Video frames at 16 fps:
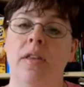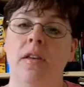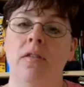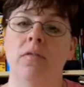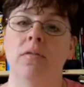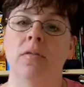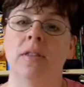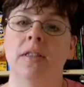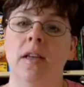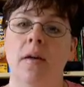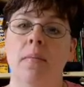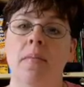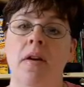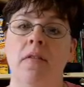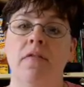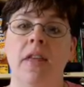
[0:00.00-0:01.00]
with you
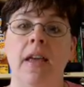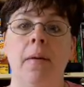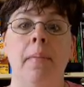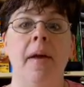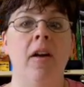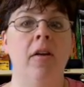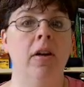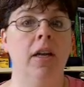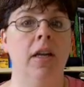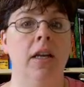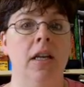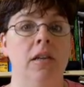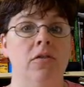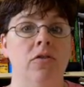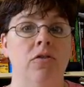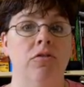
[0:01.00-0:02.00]
some of the American
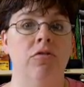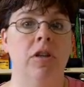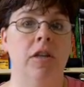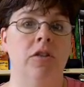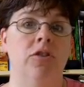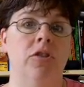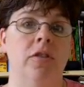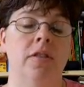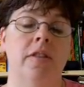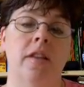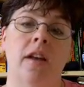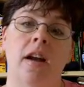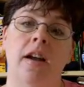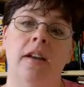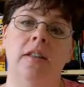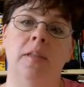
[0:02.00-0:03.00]
Easter traditions
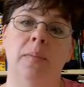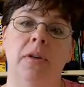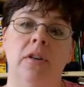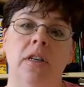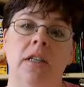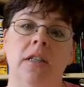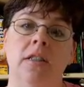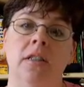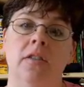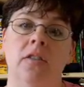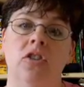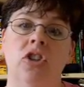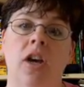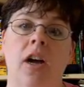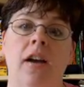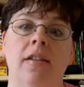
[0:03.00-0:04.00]
that I experienced as a
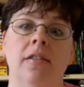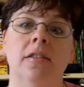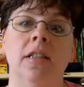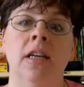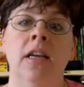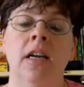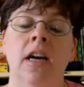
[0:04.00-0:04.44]
child,